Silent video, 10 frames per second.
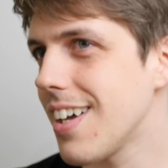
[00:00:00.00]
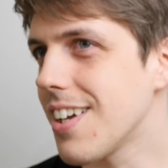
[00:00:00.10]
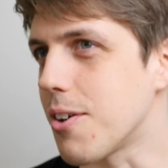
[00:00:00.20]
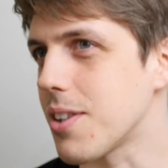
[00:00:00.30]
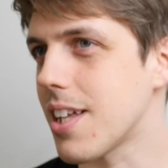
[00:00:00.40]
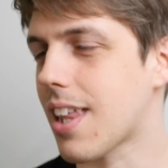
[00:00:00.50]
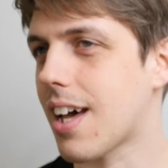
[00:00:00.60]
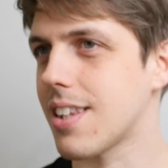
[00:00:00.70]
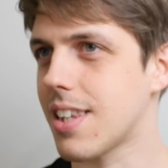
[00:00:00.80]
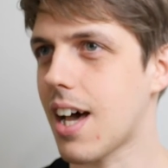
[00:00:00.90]
You know,
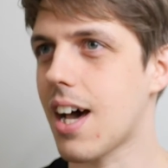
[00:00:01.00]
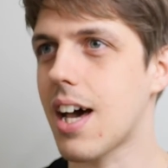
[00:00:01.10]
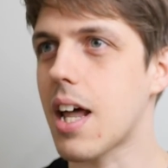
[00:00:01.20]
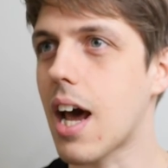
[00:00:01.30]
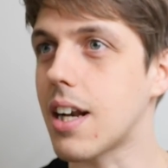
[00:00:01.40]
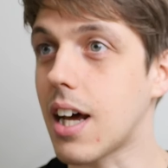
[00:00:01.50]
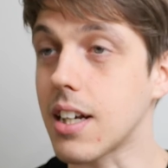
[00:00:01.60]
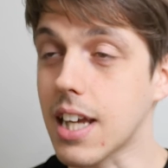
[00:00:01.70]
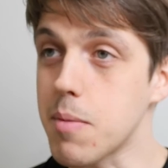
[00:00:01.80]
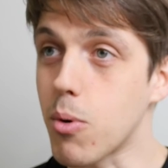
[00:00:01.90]

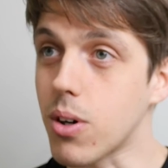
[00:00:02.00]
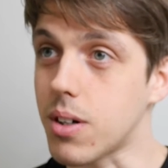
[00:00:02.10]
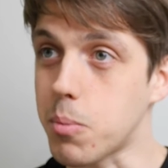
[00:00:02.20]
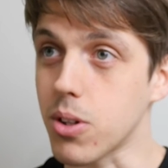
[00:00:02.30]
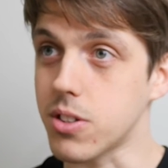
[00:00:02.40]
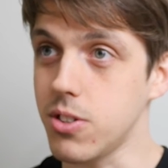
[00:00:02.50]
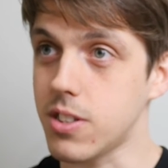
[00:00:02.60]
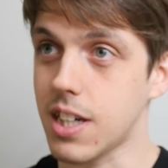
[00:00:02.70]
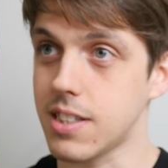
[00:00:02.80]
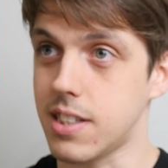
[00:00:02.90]
and get more and more
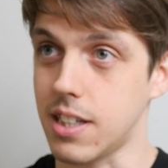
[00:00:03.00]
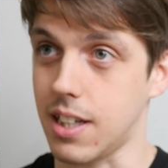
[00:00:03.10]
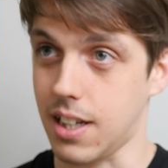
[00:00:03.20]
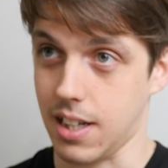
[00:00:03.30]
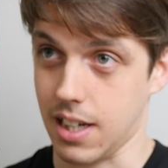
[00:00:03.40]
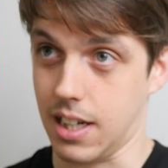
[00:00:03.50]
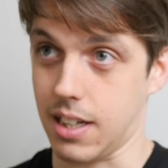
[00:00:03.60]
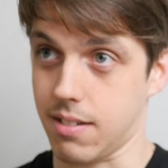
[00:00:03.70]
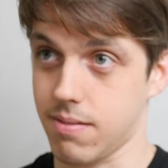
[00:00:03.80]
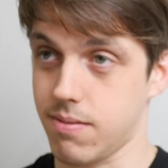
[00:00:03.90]
enthusiasts in
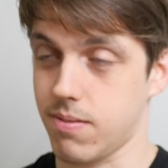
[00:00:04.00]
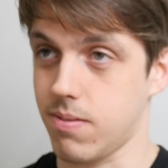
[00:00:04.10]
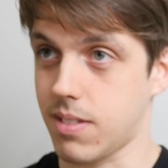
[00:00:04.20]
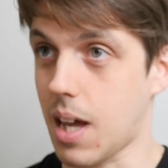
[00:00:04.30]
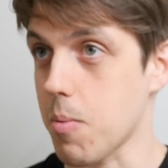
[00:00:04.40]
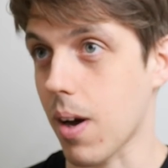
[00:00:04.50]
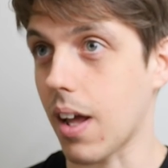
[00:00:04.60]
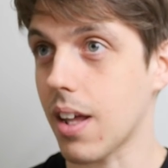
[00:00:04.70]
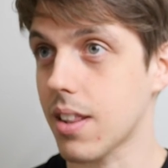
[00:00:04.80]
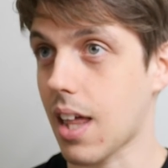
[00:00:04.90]
it that way.